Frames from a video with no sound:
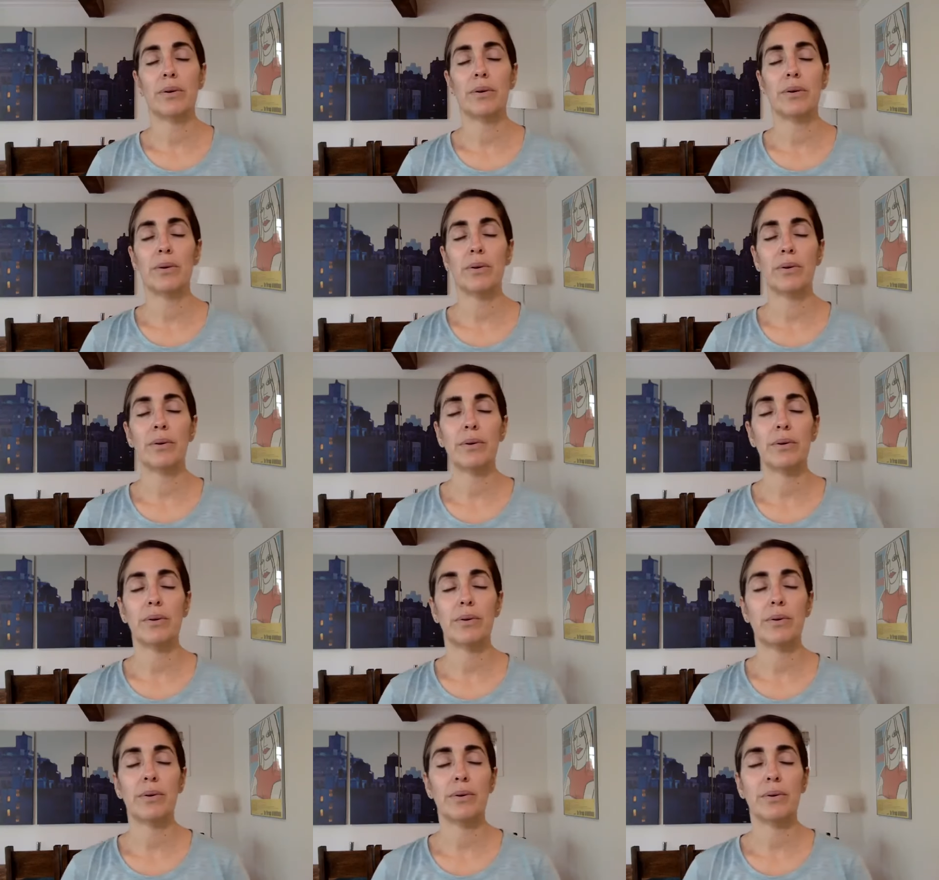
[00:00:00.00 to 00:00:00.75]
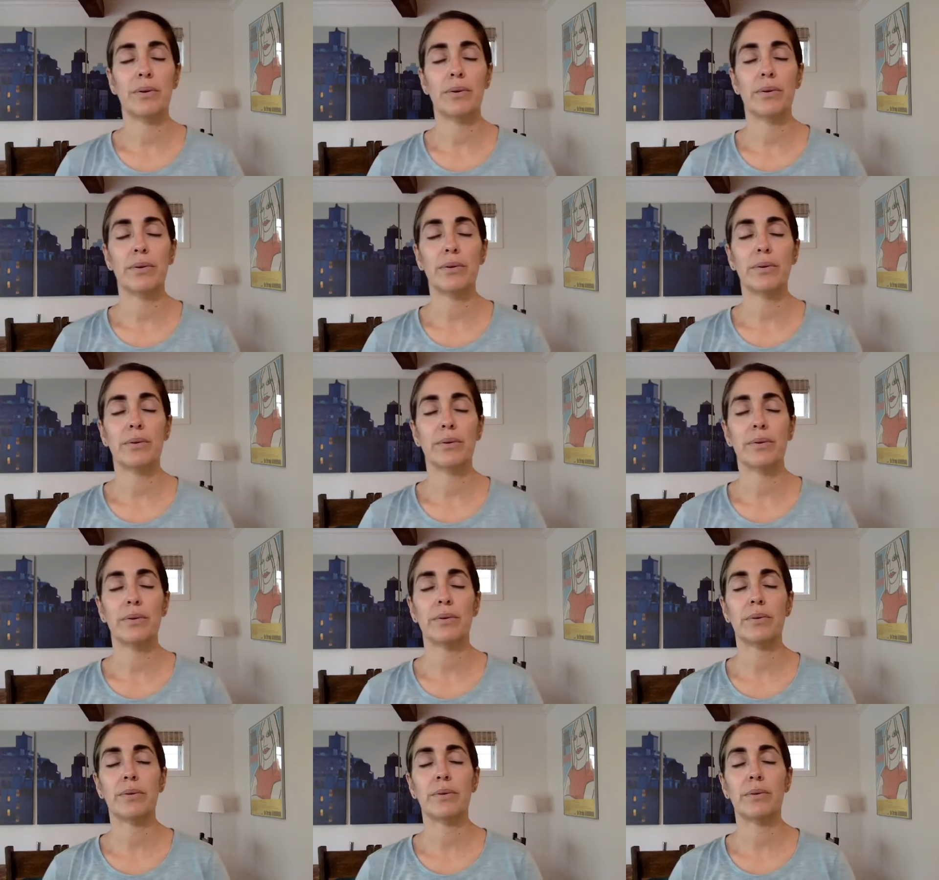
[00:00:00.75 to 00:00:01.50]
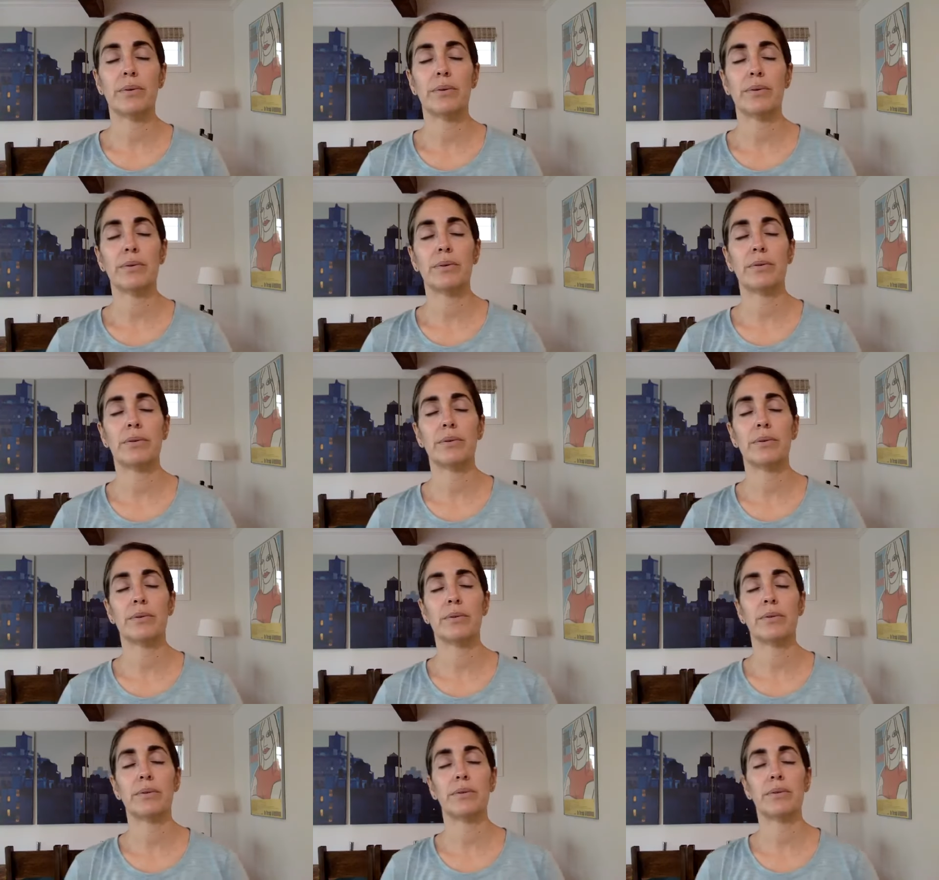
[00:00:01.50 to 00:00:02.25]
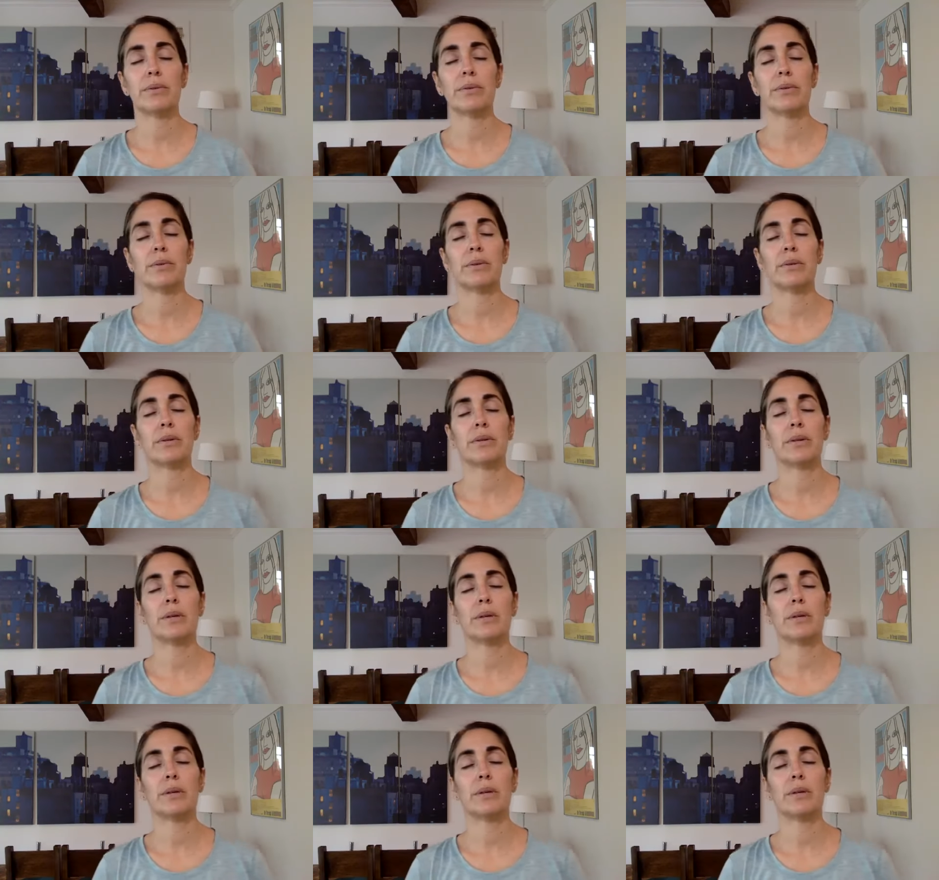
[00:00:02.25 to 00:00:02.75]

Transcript: (no one is talking)